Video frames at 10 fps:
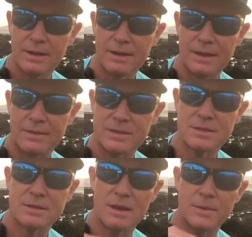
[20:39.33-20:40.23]
And this
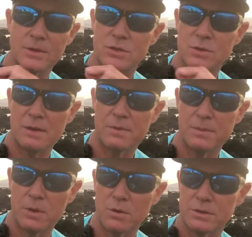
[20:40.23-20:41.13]
is coming straight from
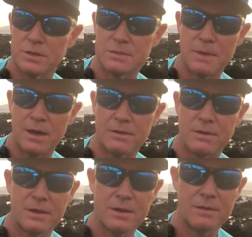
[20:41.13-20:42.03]
the horse's mouth
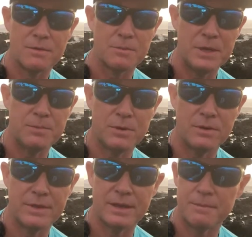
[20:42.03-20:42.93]
from
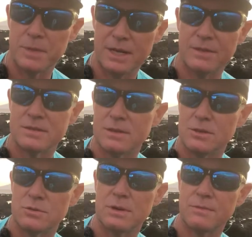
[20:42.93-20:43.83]
people that have been in this
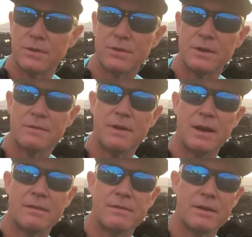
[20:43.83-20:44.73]
industry for
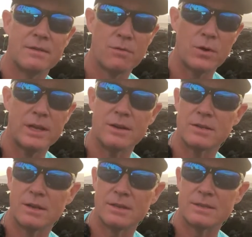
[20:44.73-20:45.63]
35, 40
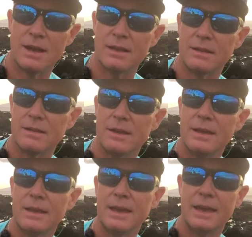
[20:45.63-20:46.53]
years on this island,
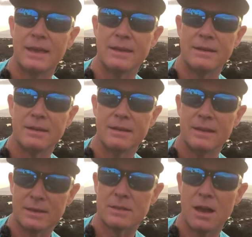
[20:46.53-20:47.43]
and
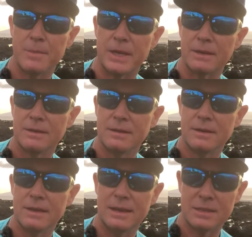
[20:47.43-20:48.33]
it's coming.
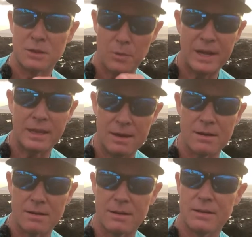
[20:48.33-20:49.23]
It's already
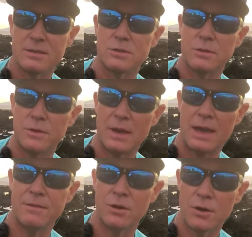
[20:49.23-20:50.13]
here. So if you
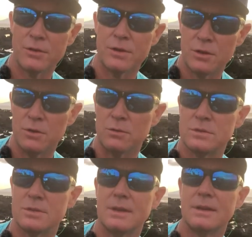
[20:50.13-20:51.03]
haven't heard the
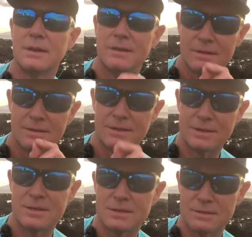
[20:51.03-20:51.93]
news,
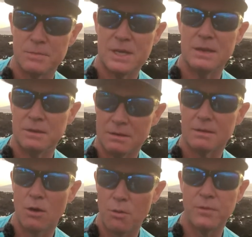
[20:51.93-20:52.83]
this is me
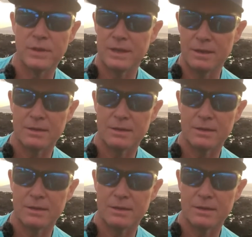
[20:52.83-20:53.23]
hopefully